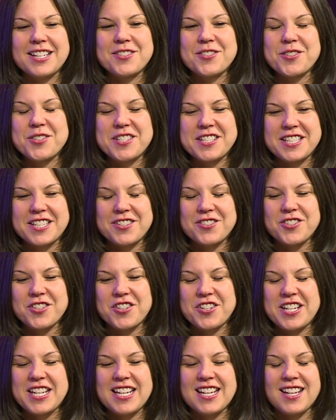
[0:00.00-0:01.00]
interesting
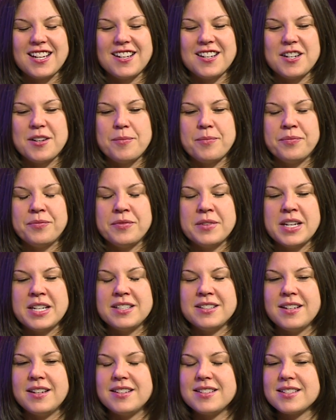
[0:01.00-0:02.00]
journey.
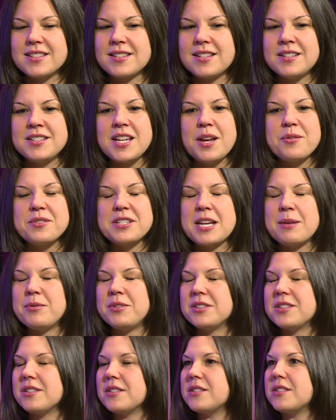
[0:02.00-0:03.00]
Since I was
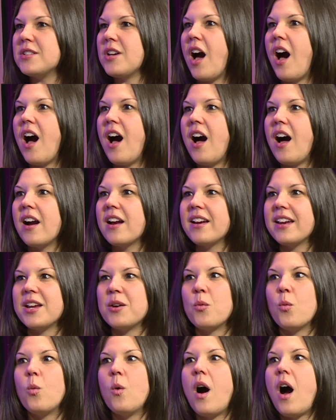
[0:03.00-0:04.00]
able to talk
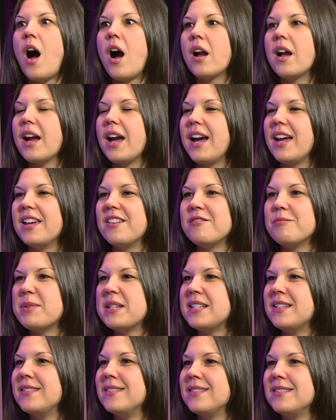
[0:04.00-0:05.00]
and walk, I have
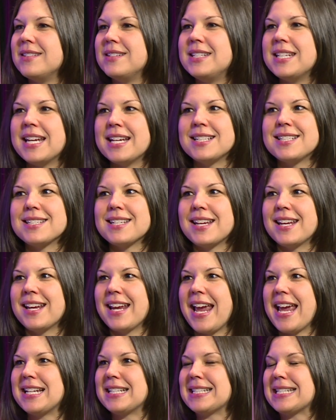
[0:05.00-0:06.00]
been
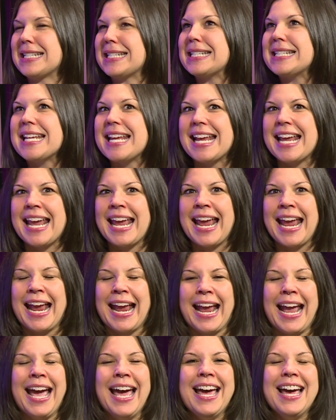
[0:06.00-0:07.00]
dancing and
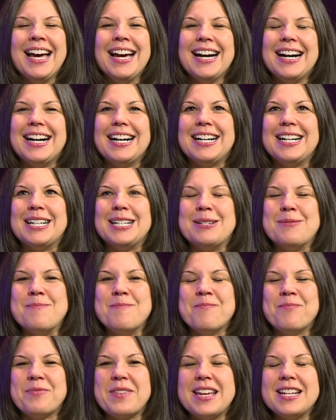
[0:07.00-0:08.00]
singing.
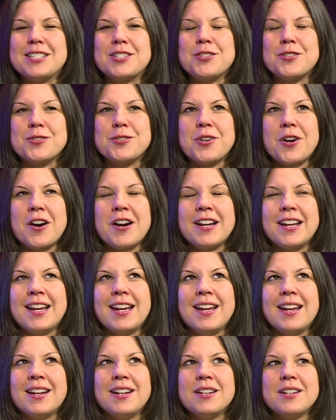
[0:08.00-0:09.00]
It
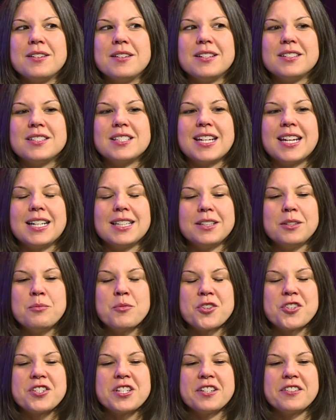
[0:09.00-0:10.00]
started to get a little
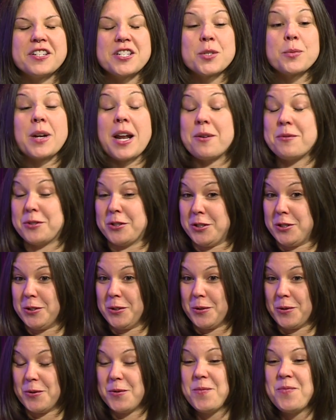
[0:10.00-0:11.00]
more serious when I was
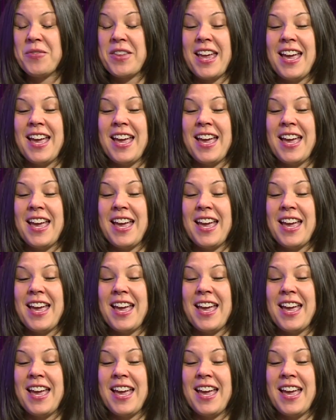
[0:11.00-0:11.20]
2.